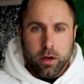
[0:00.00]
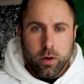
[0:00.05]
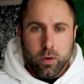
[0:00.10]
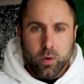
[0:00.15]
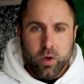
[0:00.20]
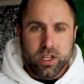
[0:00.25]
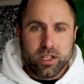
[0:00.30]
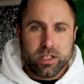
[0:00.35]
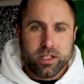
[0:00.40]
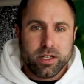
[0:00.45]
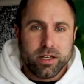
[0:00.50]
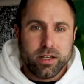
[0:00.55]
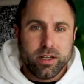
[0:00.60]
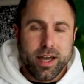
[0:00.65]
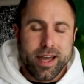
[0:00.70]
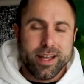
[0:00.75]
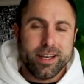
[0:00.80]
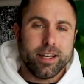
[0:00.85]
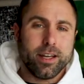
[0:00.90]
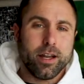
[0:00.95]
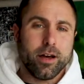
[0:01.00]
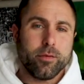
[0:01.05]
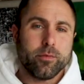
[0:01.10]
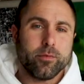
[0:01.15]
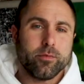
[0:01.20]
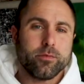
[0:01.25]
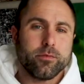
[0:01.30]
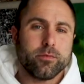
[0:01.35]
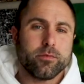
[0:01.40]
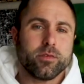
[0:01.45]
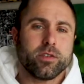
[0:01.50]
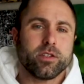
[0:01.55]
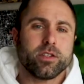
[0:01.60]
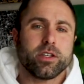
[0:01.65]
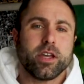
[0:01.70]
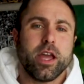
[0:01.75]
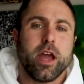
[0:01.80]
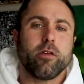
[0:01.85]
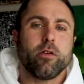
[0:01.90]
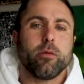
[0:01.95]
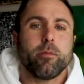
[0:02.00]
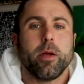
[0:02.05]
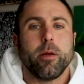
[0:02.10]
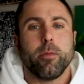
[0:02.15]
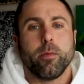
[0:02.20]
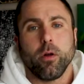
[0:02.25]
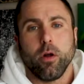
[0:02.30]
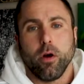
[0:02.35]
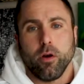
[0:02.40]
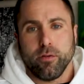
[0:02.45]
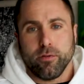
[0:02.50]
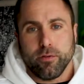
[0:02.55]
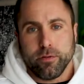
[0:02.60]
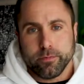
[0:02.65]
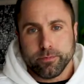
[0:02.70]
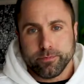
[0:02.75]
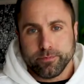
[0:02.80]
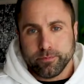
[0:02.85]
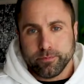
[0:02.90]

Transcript: which ended up scaring people off.